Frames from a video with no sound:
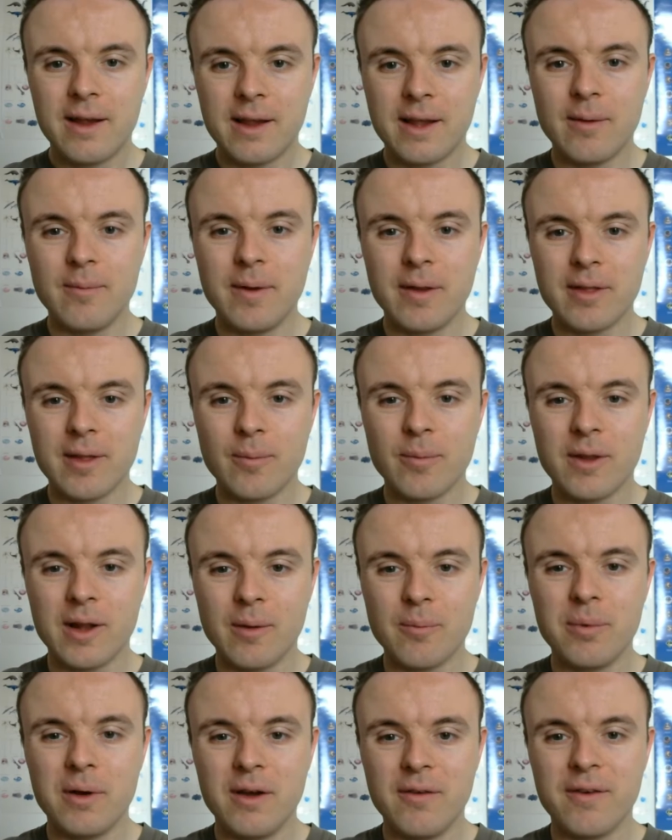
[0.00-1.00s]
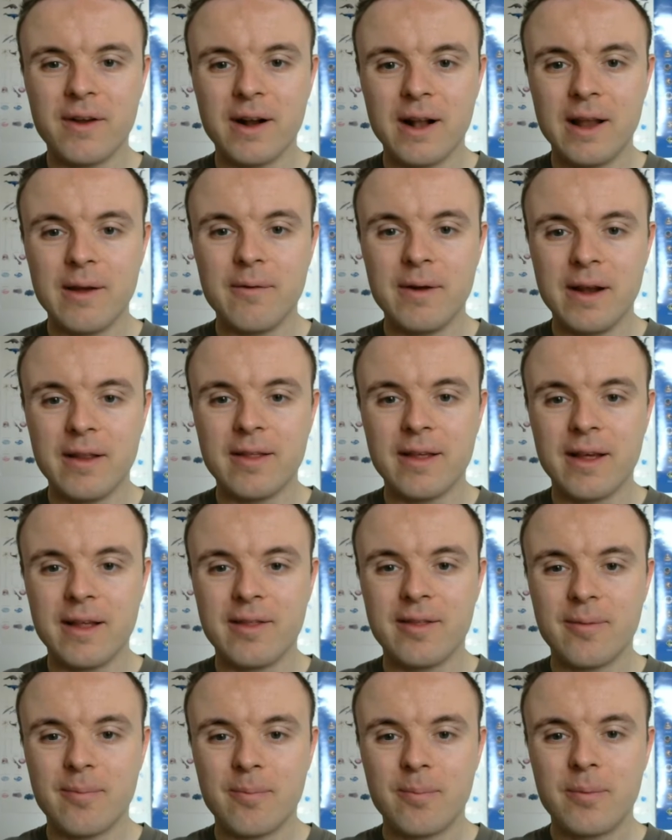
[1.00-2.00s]
Gimli sums it up perfectly when he
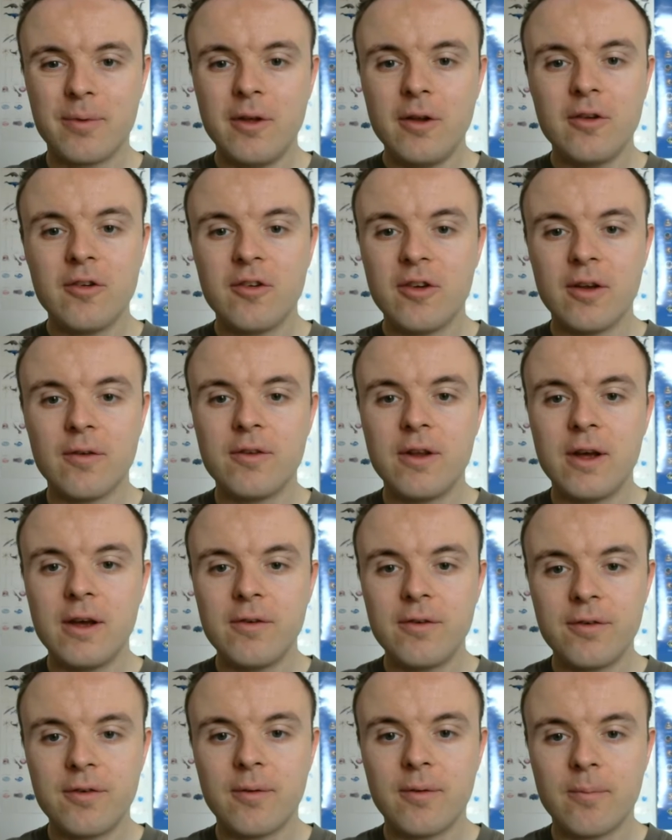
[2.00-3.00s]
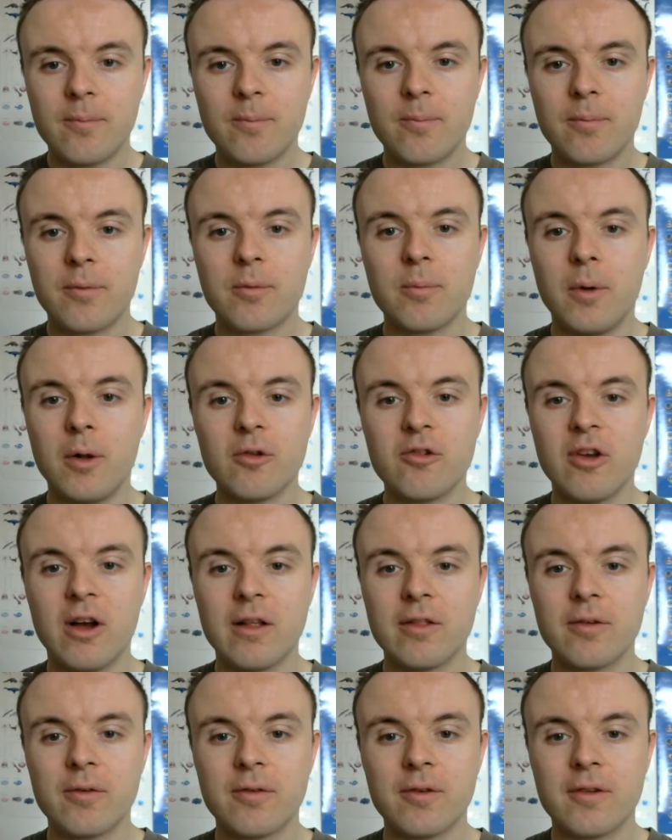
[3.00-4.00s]
says, "Certainty of death, small
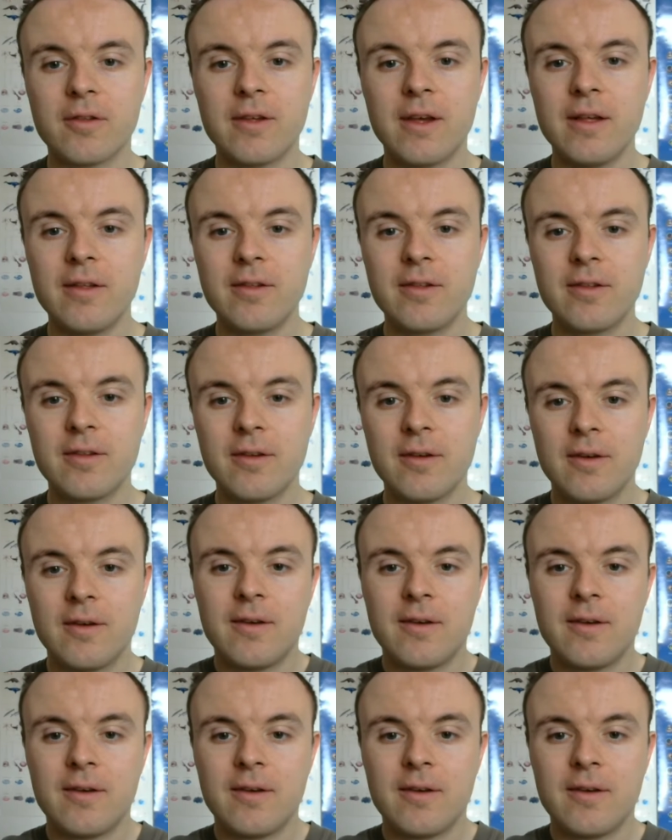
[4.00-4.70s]
chance of success.